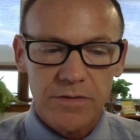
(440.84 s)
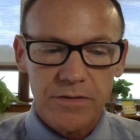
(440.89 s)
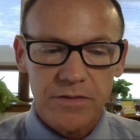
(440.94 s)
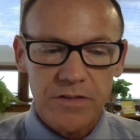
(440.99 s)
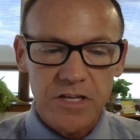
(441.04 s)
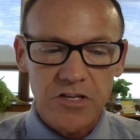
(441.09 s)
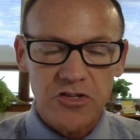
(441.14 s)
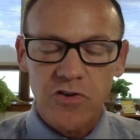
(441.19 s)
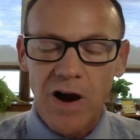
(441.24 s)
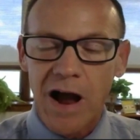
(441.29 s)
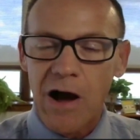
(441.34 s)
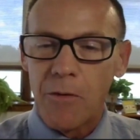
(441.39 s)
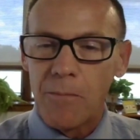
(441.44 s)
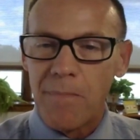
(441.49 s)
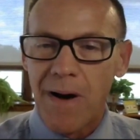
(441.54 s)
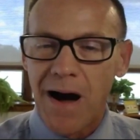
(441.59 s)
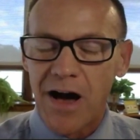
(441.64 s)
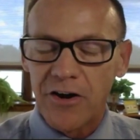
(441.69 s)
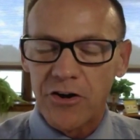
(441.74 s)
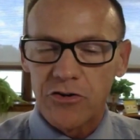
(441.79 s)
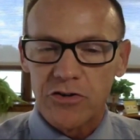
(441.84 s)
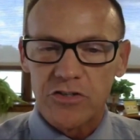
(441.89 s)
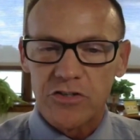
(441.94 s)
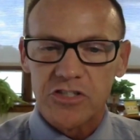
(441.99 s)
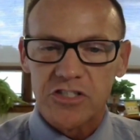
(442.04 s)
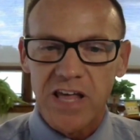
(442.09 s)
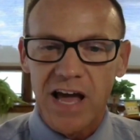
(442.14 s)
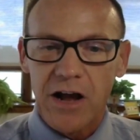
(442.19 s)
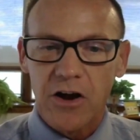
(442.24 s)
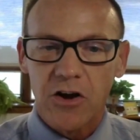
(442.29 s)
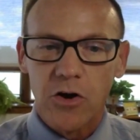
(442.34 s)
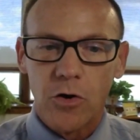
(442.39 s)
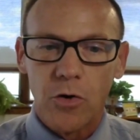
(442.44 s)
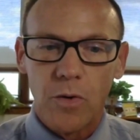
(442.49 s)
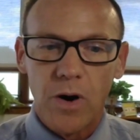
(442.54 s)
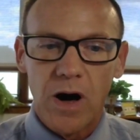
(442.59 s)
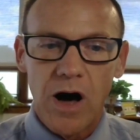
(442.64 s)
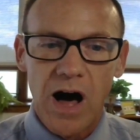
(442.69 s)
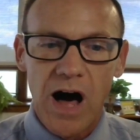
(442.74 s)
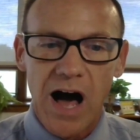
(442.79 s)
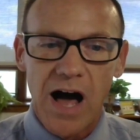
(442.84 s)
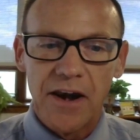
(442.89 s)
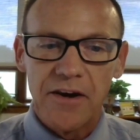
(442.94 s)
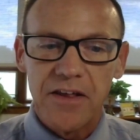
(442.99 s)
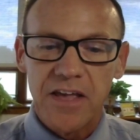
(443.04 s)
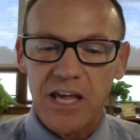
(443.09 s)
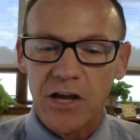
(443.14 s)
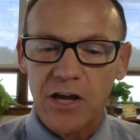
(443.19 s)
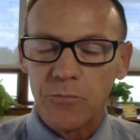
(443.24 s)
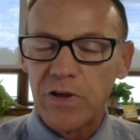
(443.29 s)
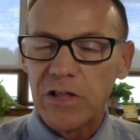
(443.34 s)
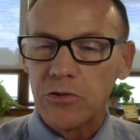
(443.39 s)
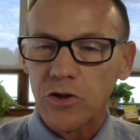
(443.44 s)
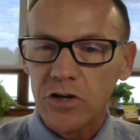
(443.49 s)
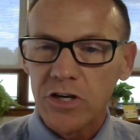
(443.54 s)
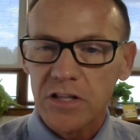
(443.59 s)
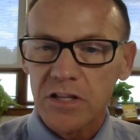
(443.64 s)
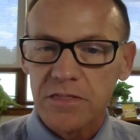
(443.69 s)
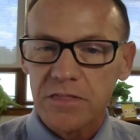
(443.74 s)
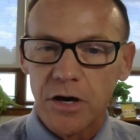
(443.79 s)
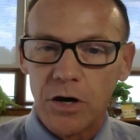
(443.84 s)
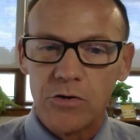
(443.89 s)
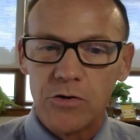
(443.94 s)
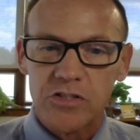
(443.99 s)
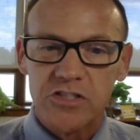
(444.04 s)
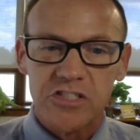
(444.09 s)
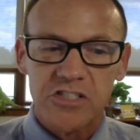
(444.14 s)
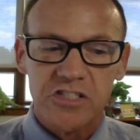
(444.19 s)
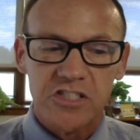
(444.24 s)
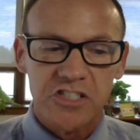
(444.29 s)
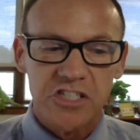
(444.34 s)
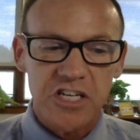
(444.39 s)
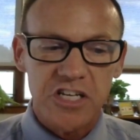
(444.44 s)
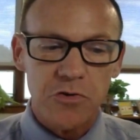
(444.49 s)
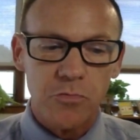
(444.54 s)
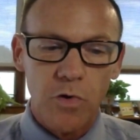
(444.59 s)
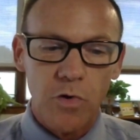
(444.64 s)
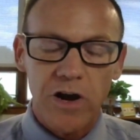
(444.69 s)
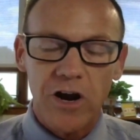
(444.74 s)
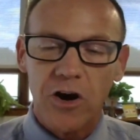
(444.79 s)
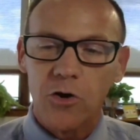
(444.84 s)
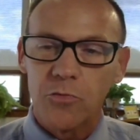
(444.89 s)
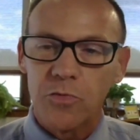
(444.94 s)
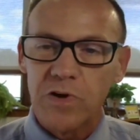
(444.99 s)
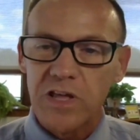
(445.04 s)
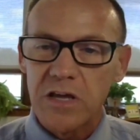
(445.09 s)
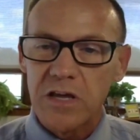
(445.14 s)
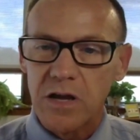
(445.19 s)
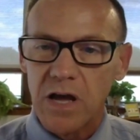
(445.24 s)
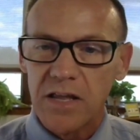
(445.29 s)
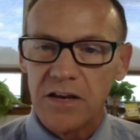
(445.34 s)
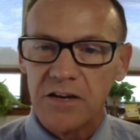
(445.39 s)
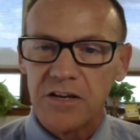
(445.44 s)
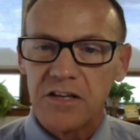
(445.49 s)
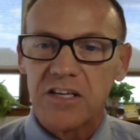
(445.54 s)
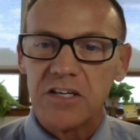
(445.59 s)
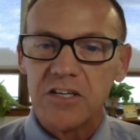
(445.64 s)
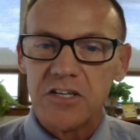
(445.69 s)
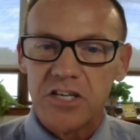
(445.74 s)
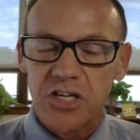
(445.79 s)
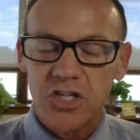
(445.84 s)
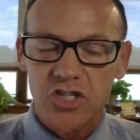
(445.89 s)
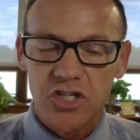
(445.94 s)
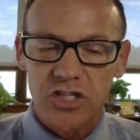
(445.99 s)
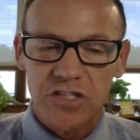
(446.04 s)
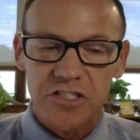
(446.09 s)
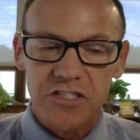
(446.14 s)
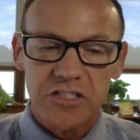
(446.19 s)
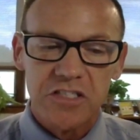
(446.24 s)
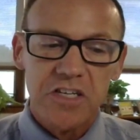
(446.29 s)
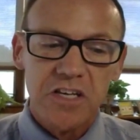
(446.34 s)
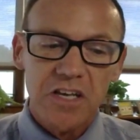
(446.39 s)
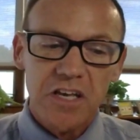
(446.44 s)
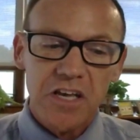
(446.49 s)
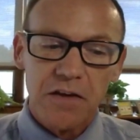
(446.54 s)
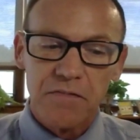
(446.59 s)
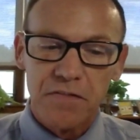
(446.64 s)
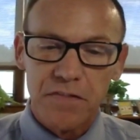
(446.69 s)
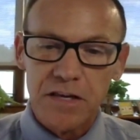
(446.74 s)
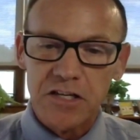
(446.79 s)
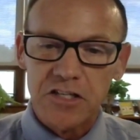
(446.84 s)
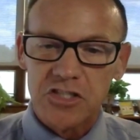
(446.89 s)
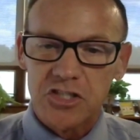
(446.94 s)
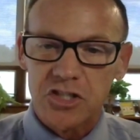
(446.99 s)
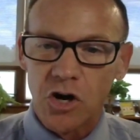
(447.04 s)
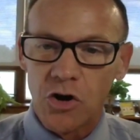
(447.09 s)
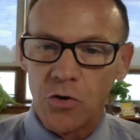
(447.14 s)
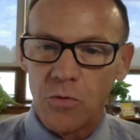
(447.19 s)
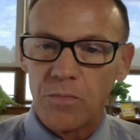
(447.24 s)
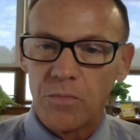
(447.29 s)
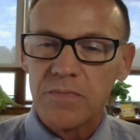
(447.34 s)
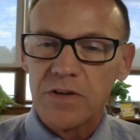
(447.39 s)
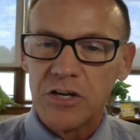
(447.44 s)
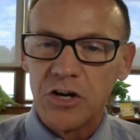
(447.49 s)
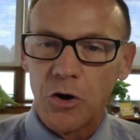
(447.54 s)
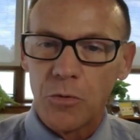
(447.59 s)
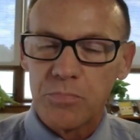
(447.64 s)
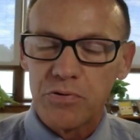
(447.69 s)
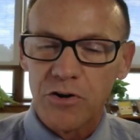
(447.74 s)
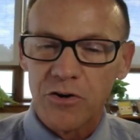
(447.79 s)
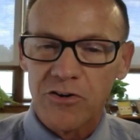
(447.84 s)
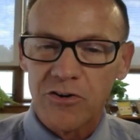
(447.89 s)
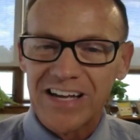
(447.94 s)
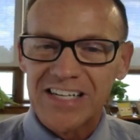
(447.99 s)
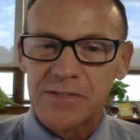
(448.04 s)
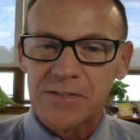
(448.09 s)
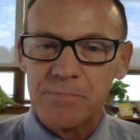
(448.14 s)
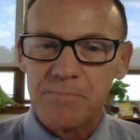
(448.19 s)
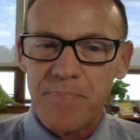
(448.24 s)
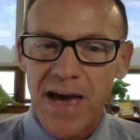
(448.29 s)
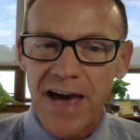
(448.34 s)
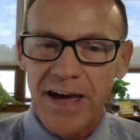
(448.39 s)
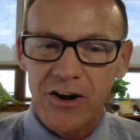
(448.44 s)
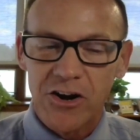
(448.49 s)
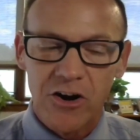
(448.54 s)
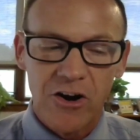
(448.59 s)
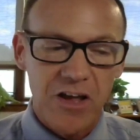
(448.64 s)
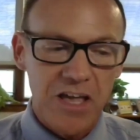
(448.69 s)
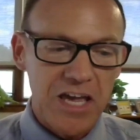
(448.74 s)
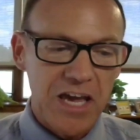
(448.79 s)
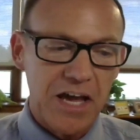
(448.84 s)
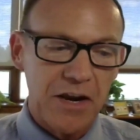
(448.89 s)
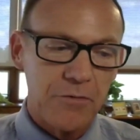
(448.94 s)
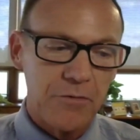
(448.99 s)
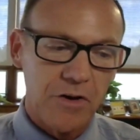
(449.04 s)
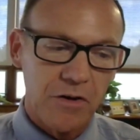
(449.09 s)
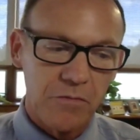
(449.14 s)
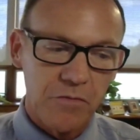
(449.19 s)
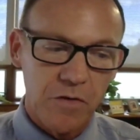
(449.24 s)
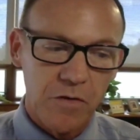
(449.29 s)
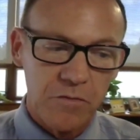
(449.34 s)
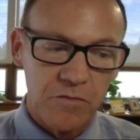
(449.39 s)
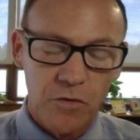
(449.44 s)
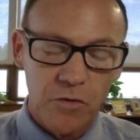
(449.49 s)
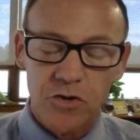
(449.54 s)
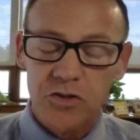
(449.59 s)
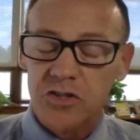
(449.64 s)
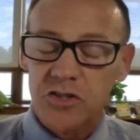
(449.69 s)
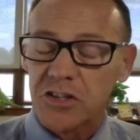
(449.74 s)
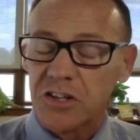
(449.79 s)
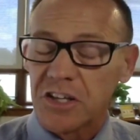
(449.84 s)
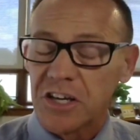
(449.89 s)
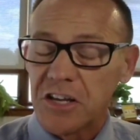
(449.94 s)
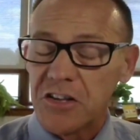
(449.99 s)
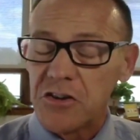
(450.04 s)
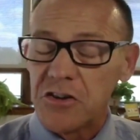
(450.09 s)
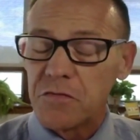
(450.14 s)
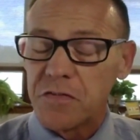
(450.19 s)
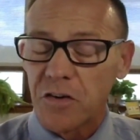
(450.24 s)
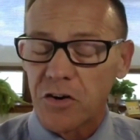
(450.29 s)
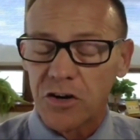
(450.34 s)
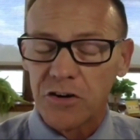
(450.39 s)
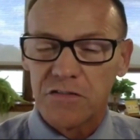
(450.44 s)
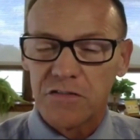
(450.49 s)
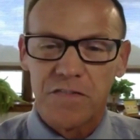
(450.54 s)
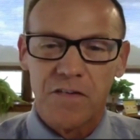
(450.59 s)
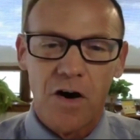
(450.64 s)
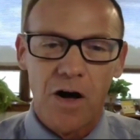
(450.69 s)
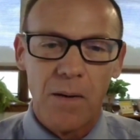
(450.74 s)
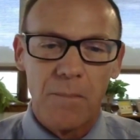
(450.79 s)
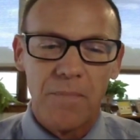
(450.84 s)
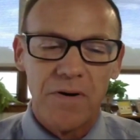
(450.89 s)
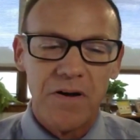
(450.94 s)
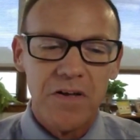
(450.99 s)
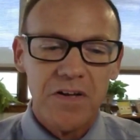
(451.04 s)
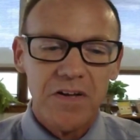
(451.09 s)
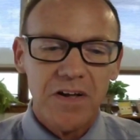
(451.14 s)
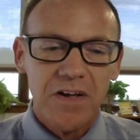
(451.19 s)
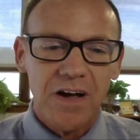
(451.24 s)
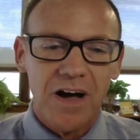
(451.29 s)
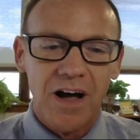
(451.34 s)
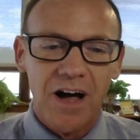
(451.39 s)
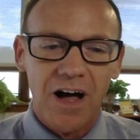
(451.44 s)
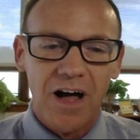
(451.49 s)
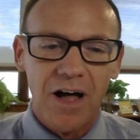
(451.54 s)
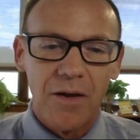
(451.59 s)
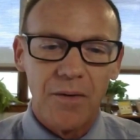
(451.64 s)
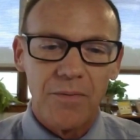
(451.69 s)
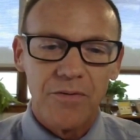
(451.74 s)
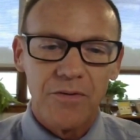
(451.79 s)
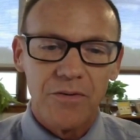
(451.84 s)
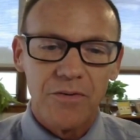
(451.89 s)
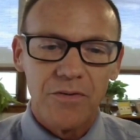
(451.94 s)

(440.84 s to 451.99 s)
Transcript: the drought monitors that go on, and we look at those to see where we in conditions things don't you know progress better and unfortunately and you've heard from uh,